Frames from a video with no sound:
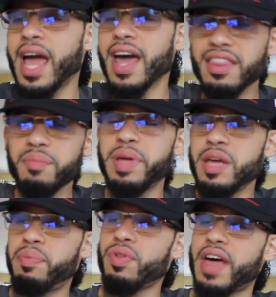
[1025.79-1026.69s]
And the
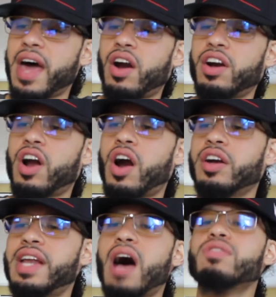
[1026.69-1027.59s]
people that
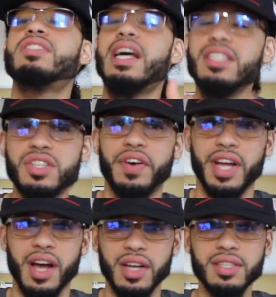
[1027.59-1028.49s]
are now
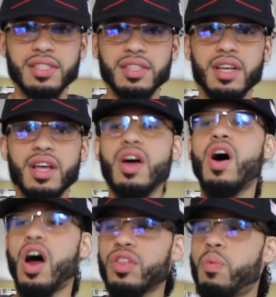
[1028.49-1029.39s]
censoring us
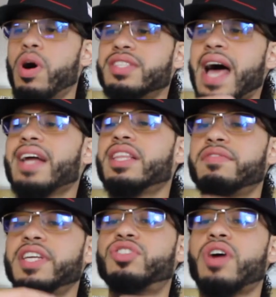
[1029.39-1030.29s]
are the ones
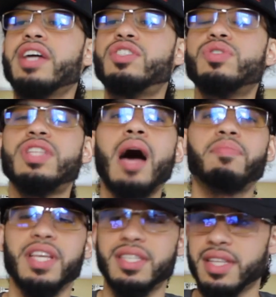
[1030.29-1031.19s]
actively trying to
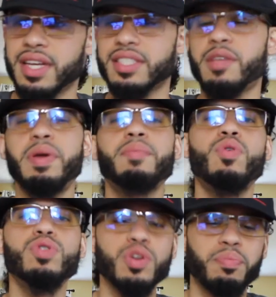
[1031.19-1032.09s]
stop these things. The
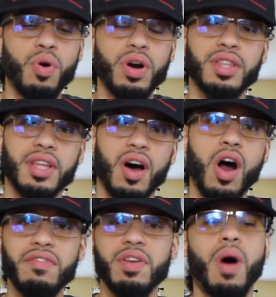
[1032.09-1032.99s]
people who support the
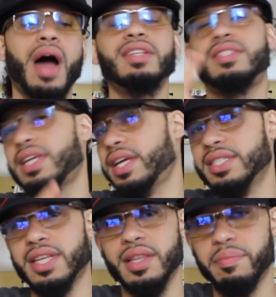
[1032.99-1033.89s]
Harvey
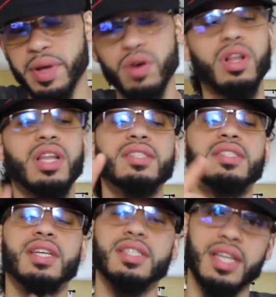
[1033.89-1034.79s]
Weinsteins and the Bill
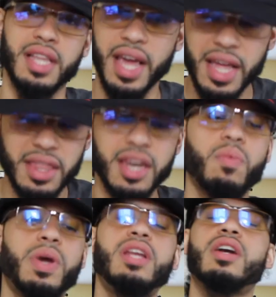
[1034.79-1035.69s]
Clintons and the
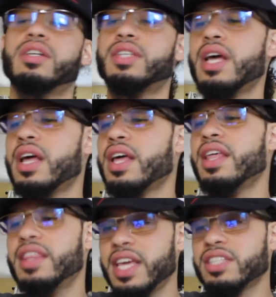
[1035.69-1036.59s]
Anthony Weiners.
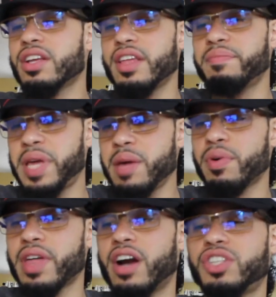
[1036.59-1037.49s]
These are the
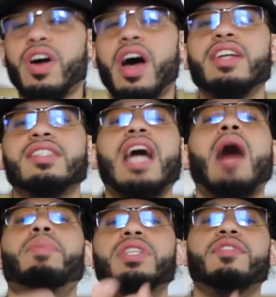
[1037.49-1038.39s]
people that are trying to
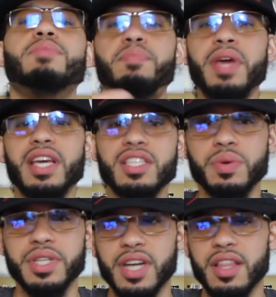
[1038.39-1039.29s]
stop us from speaking
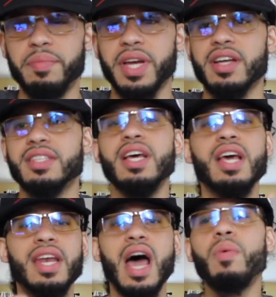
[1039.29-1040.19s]
to each other,
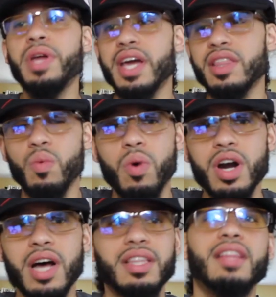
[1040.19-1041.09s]
because now we can get the
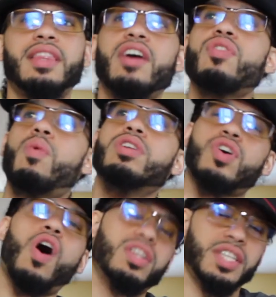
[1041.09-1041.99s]
word out that they're the ones
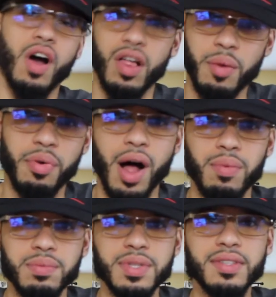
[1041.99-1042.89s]
causing all our
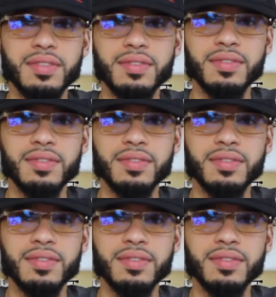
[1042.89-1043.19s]
problems.